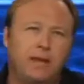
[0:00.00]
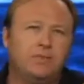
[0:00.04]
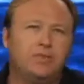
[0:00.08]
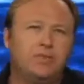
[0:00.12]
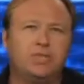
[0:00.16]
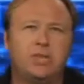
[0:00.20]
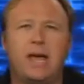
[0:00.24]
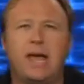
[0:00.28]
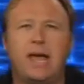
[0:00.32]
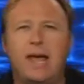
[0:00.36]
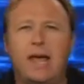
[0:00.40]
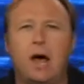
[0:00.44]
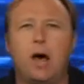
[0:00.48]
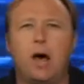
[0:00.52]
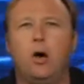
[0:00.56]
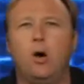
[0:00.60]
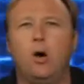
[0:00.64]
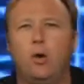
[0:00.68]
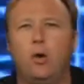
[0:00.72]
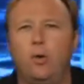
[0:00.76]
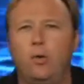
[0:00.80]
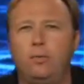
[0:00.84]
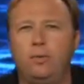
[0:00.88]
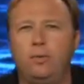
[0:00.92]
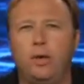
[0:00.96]
and say,
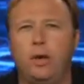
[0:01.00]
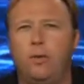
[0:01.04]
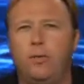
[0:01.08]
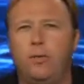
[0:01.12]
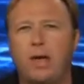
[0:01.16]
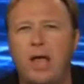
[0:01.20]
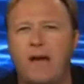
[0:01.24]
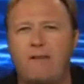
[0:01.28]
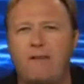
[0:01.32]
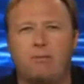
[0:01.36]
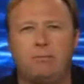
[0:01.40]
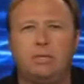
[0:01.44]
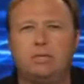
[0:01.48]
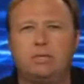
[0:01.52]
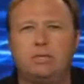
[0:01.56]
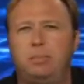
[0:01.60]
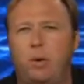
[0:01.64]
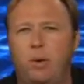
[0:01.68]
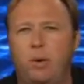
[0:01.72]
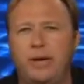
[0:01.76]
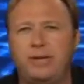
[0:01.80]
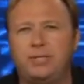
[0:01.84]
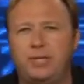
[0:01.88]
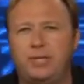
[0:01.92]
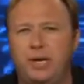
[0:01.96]
oh, the government's
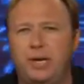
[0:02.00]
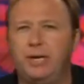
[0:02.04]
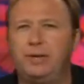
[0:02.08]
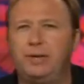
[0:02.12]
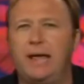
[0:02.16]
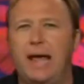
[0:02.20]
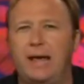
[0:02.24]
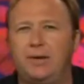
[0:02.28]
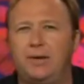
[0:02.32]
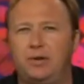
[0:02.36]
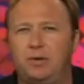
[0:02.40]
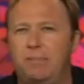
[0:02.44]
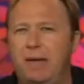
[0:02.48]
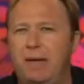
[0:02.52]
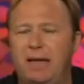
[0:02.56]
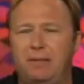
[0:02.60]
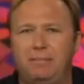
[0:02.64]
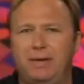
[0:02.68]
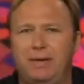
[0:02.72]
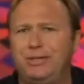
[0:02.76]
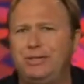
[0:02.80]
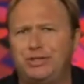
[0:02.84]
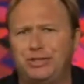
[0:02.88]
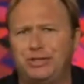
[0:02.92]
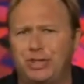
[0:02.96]
poisoning that to
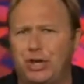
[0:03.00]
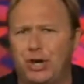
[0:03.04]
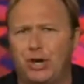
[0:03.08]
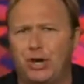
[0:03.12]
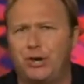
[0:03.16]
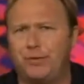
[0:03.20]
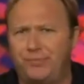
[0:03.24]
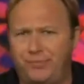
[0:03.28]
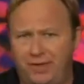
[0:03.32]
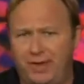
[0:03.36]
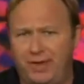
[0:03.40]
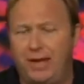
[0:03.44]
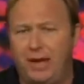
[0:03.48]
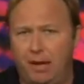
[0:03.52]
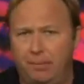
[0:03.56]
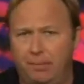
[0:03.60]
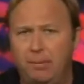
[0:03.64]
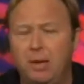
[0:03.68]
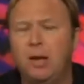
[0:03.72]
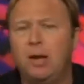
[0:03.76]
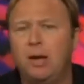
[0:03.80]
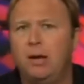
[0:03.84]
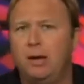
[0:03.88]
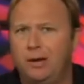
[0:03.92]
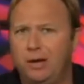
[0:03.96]
make me serve
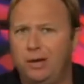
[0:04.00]
them.